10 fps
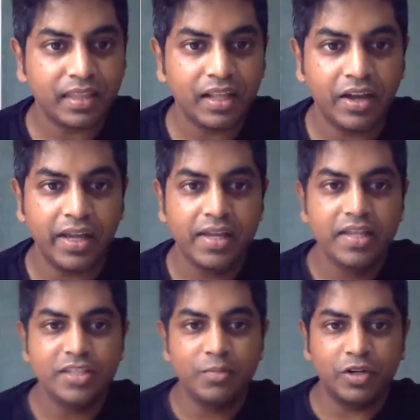Okay,
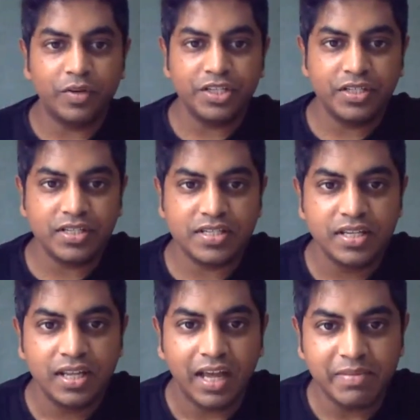so more questions.
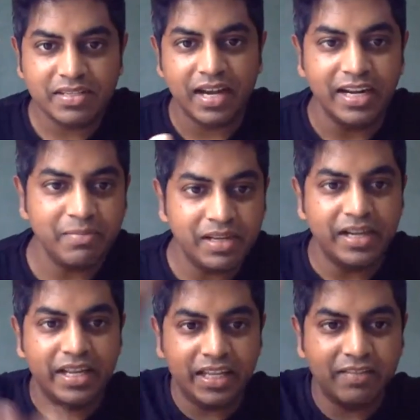I'm just randomly
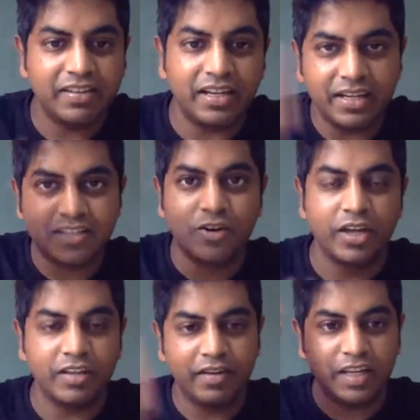reading, given that it's
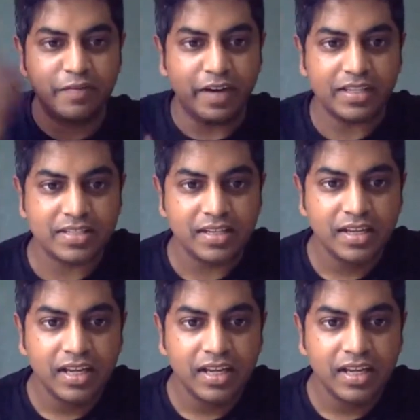going very fast.